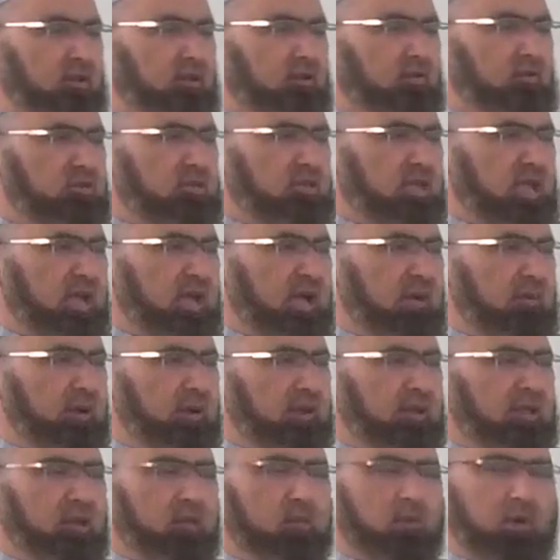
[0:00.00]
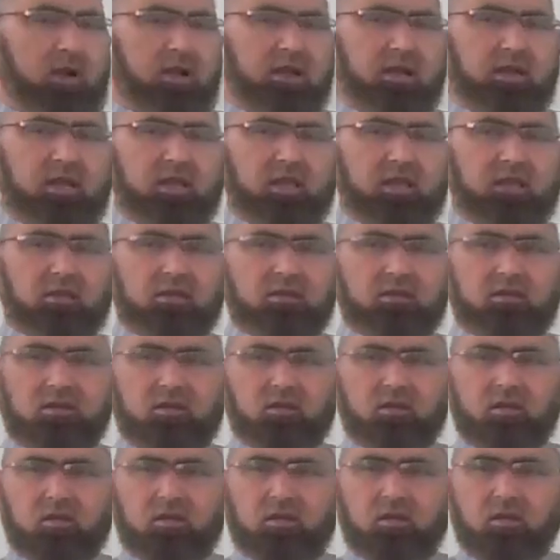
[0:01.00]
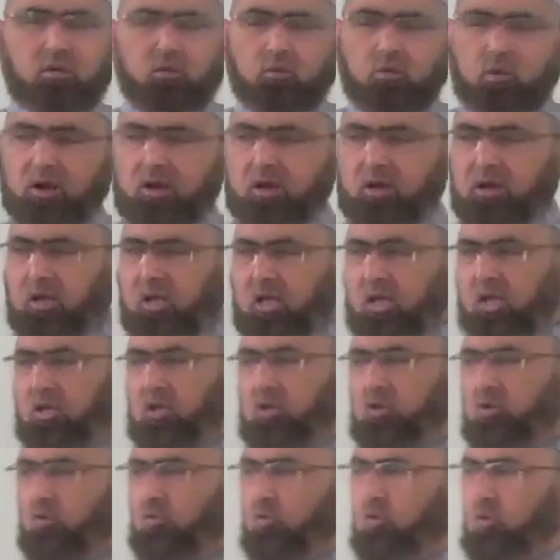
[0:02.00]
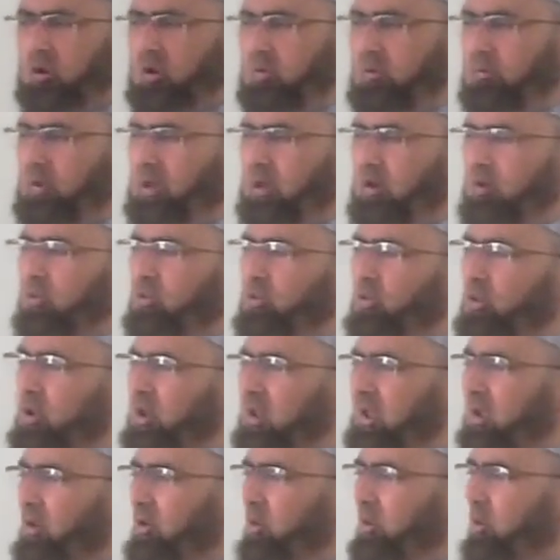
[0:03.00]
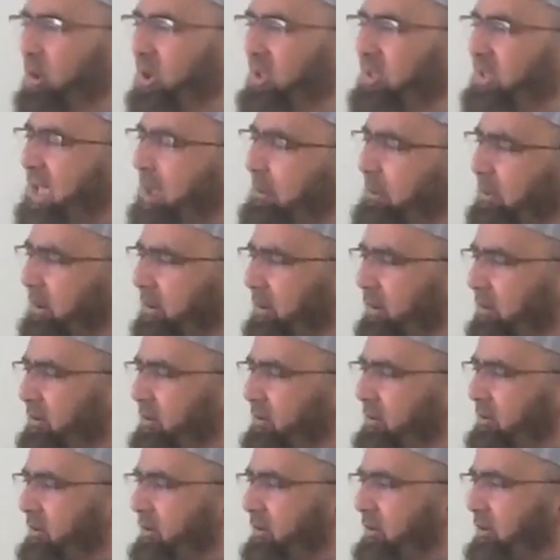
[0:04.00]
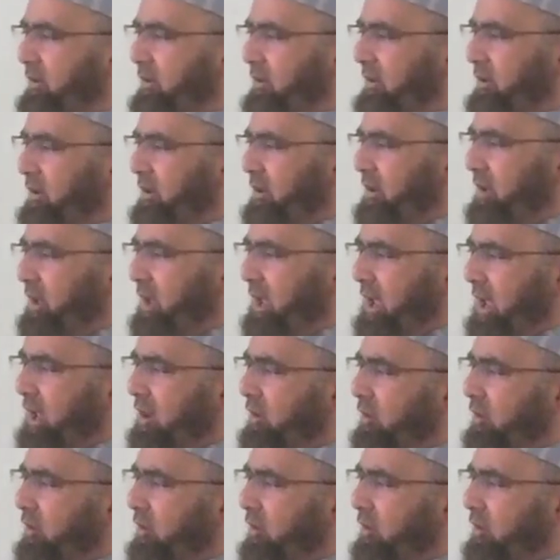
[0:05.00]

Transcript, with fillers: to Sahaba that one day you will be ruling over Yemen and